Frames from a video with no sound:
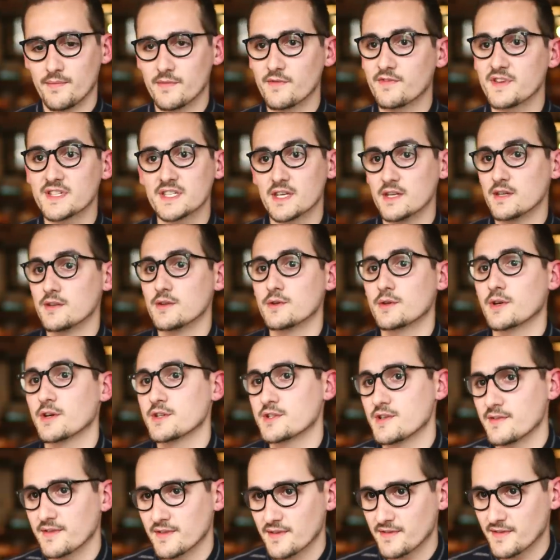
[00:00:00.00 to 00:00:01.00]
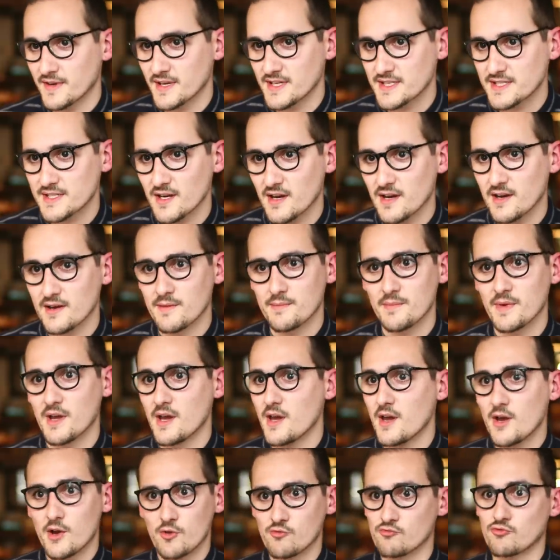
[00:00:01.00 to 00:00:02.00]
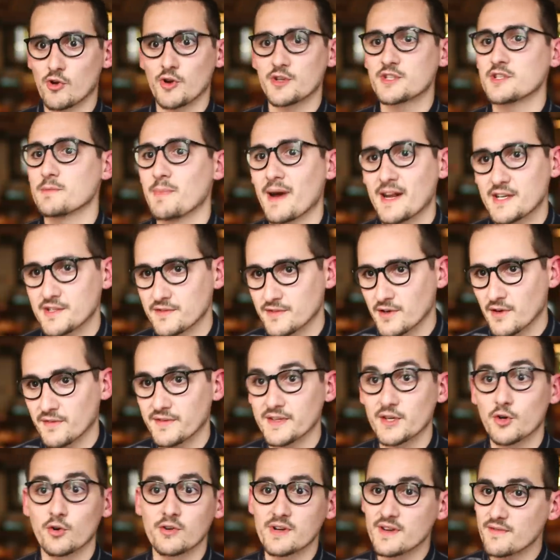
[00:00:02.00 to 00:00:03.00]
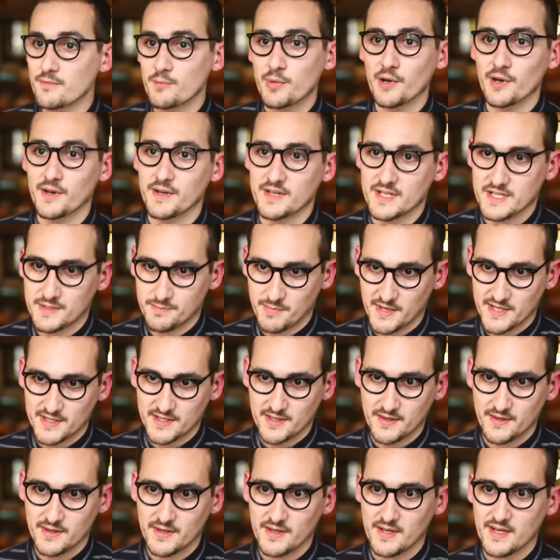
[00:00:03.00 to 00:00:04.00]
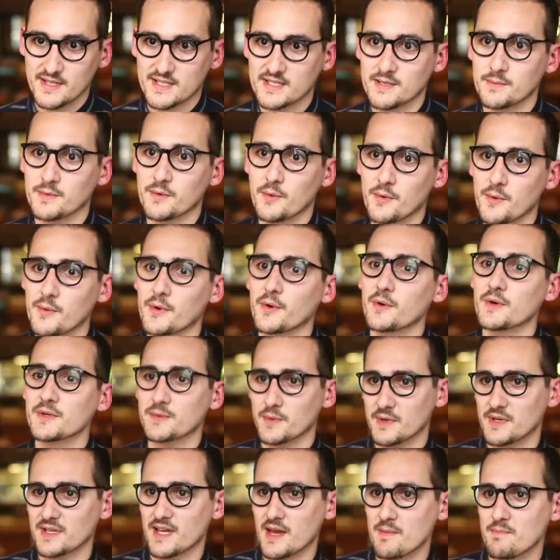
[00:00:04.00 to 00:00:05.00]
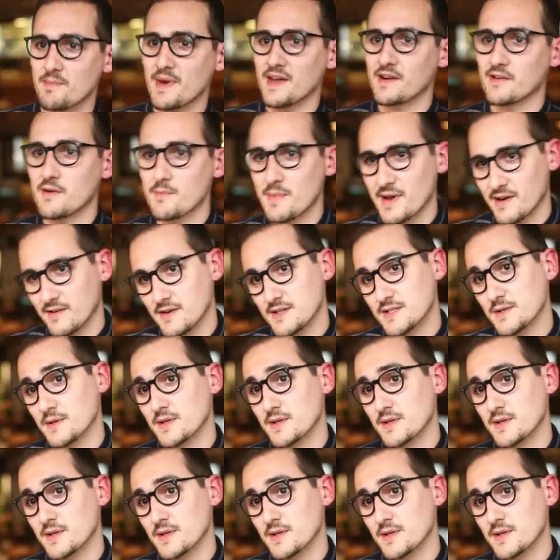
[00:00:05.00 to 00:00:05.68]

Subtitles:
visit a new country for the first time, roast a batch of coffee, or even pull an espresso. It's something where we always want to get better and better at